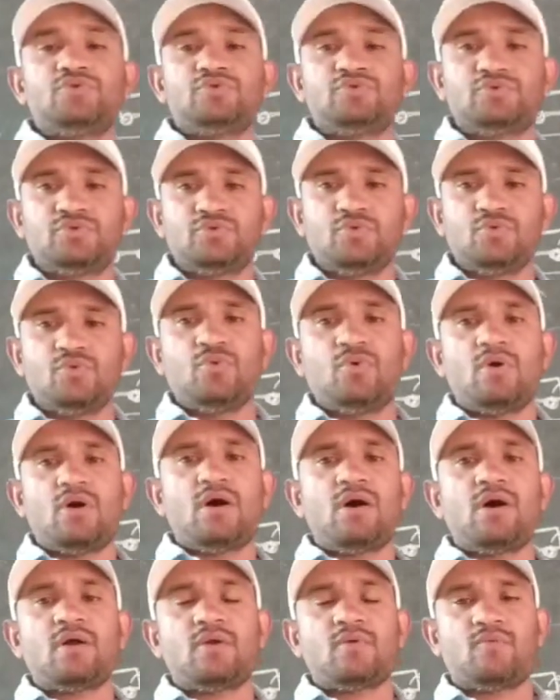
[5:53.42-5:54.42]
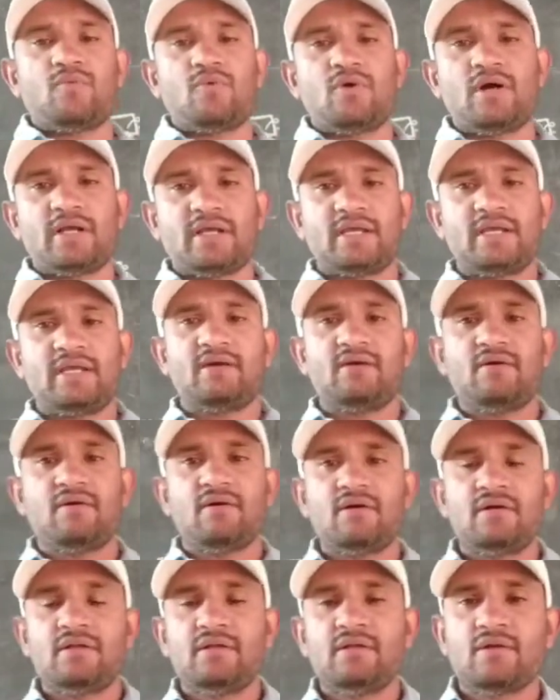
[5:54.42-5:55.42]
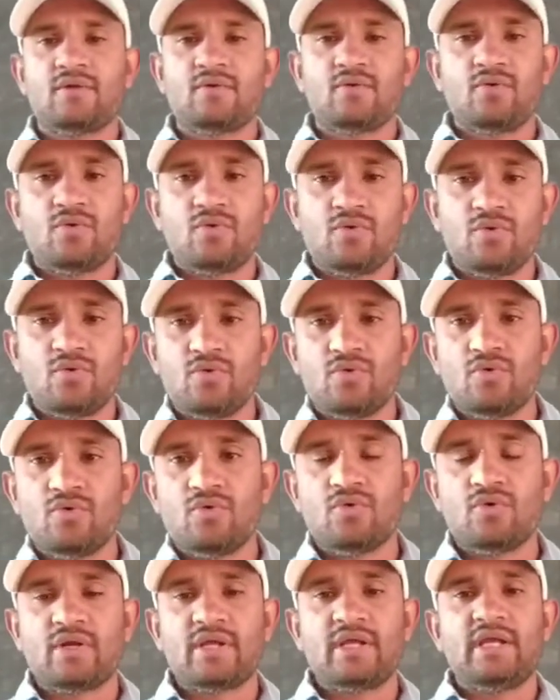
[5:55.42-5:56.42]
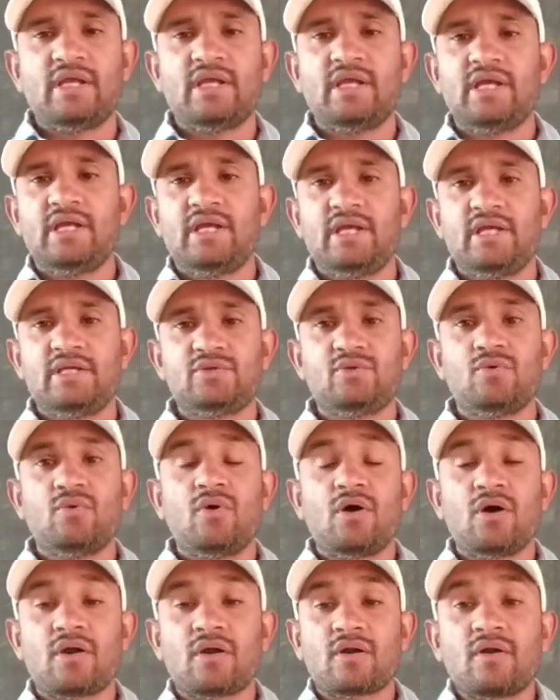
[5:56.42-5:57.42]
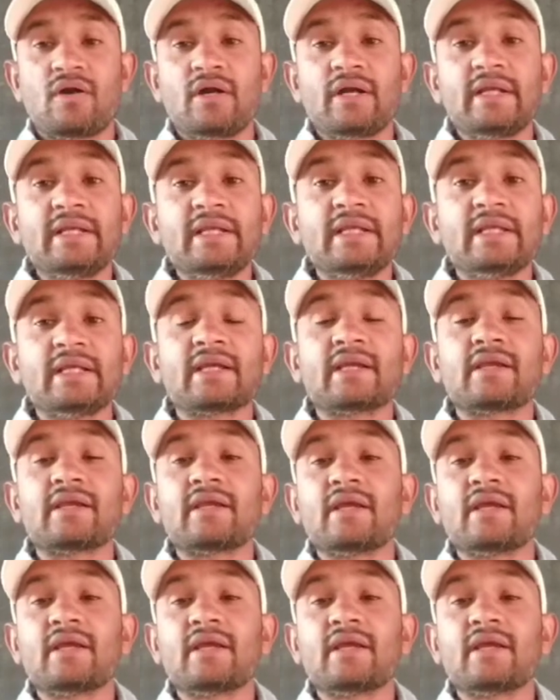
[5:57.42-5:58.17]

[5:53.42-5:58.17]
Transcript: you are walking on the road. Yes, you are running.